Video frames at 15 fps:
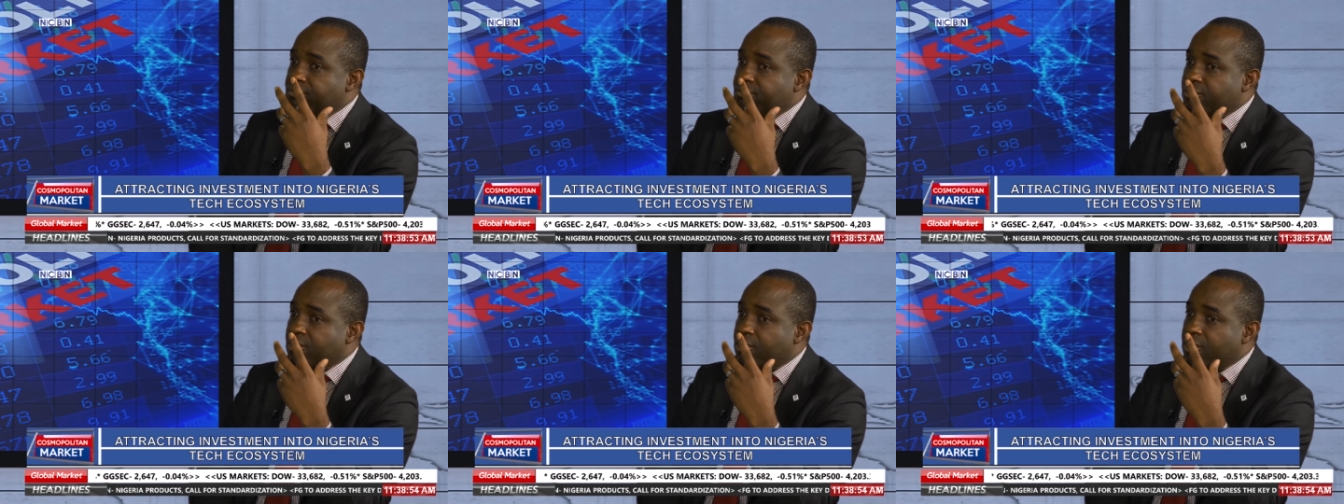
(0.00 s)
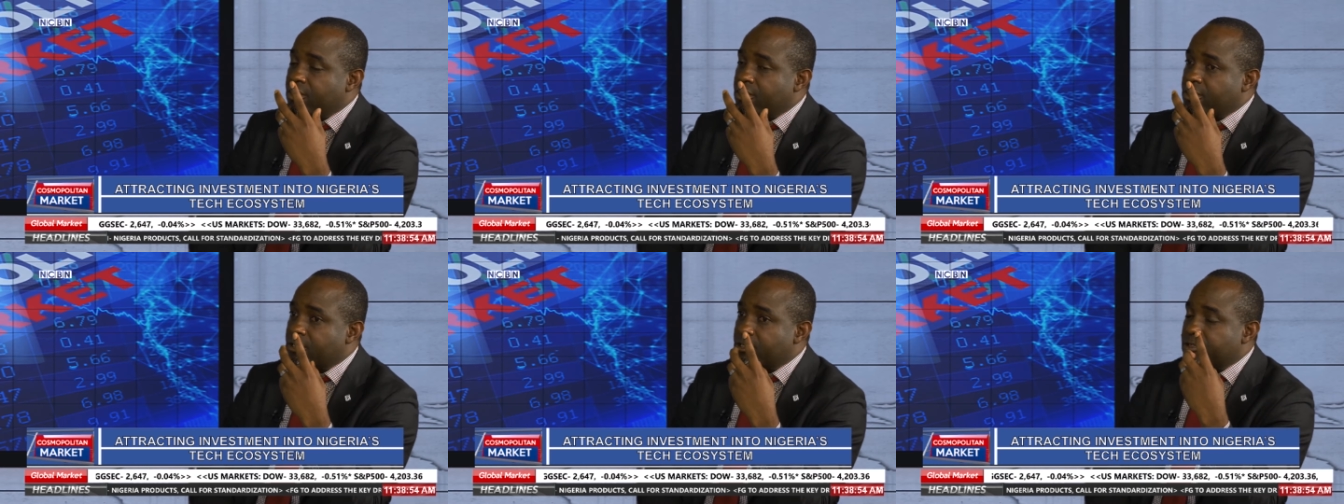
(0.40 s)

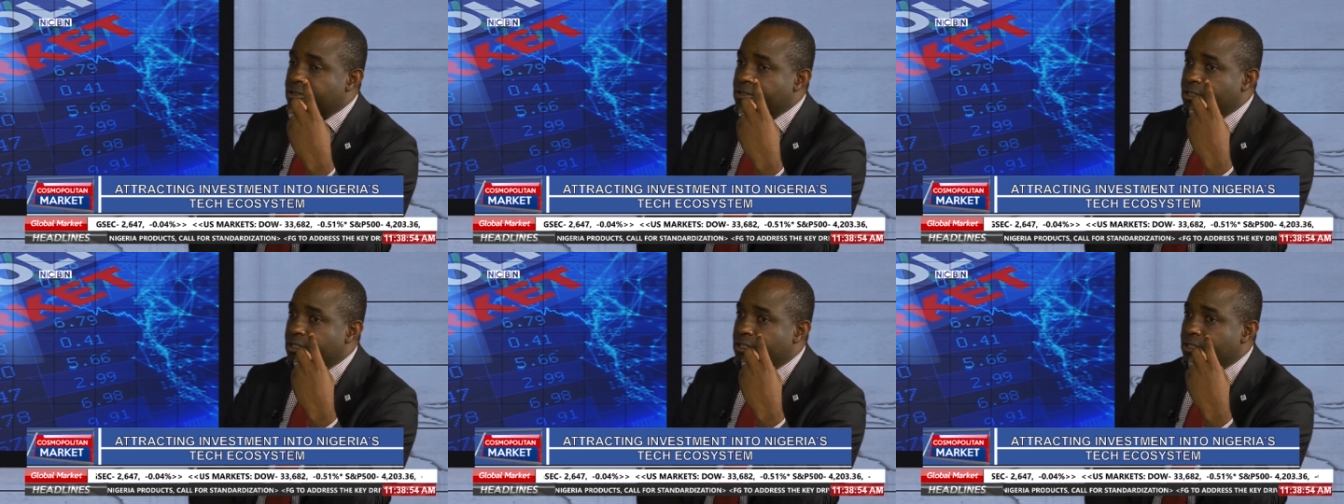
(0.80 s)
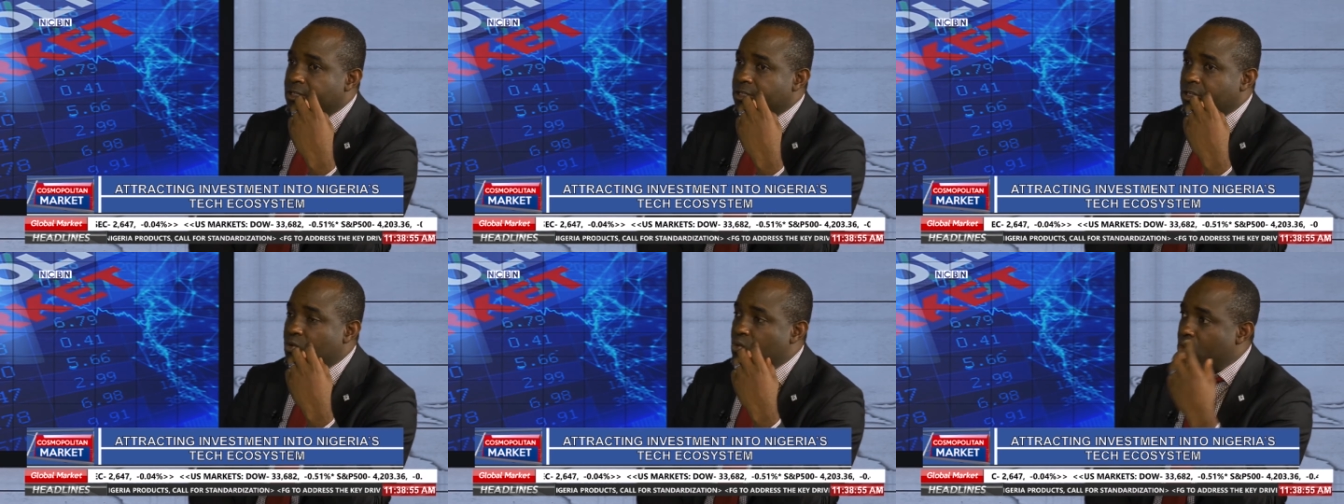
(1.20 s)

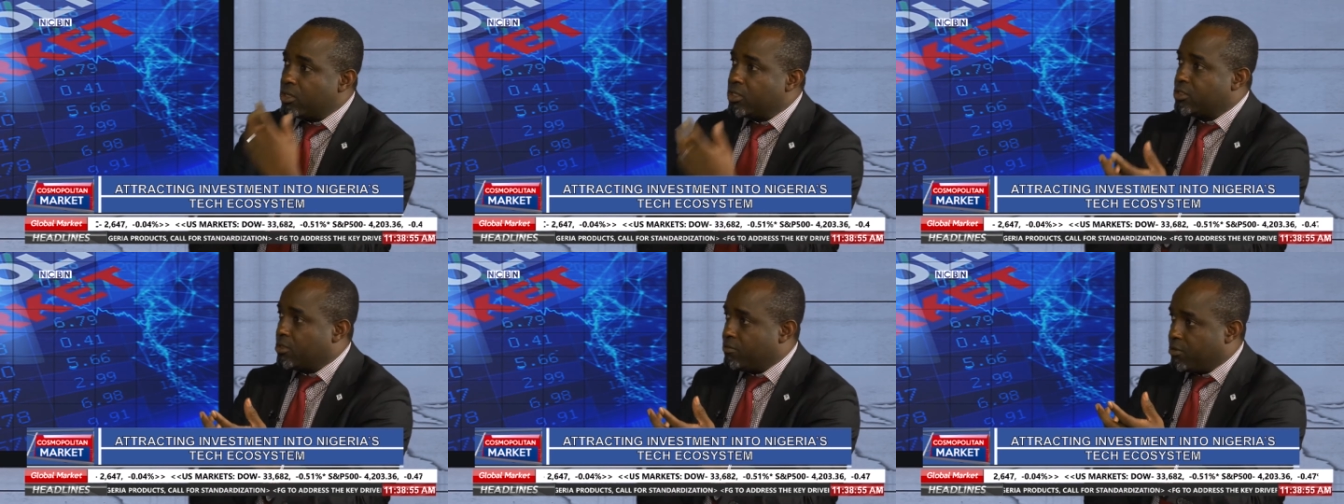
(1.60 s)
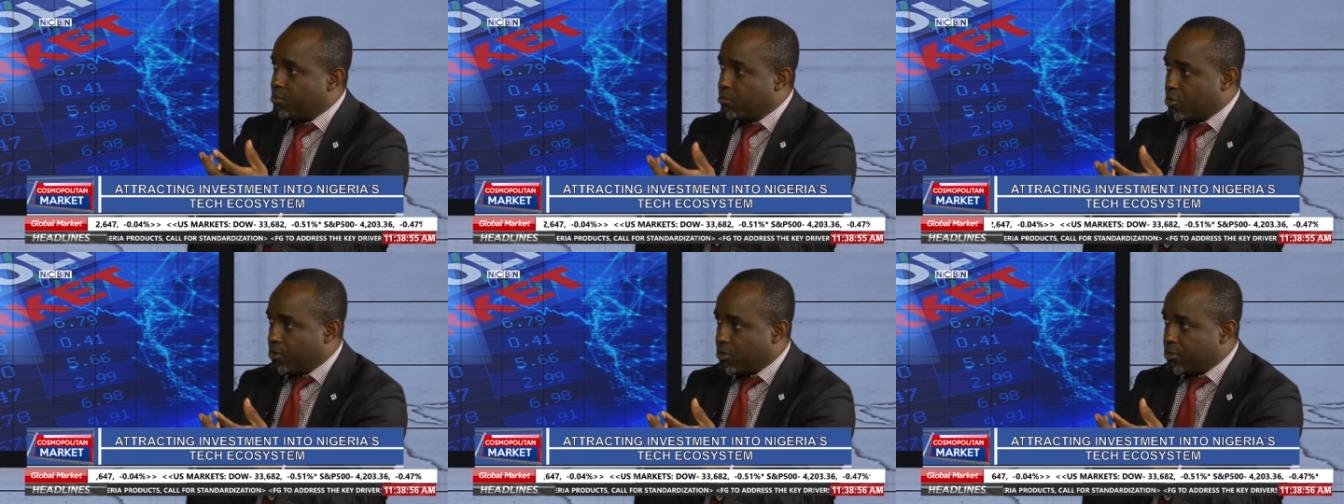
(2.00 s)
the quality of the
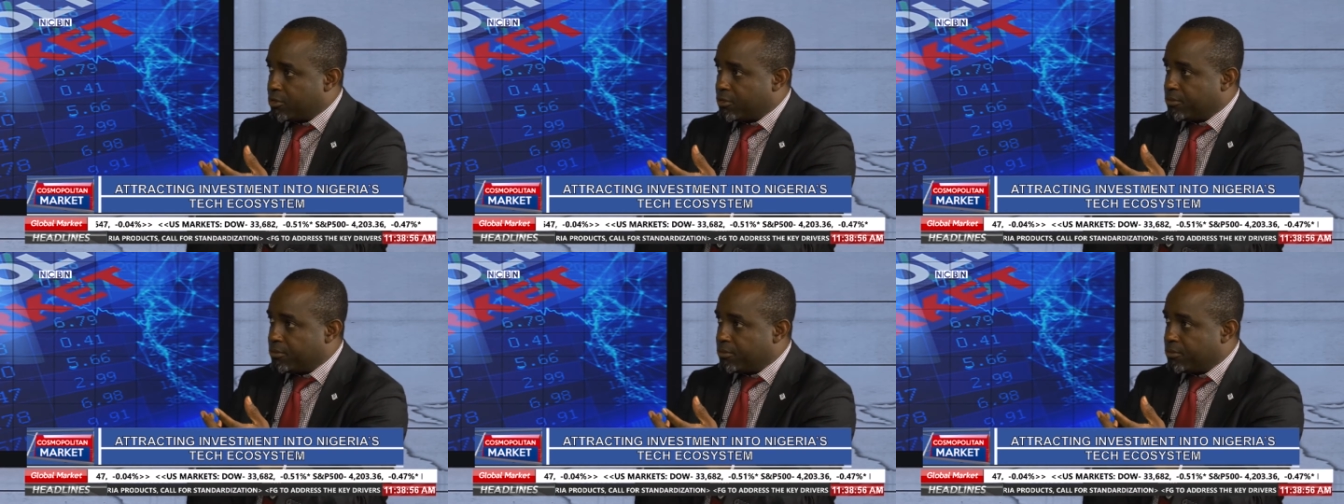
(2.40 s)
product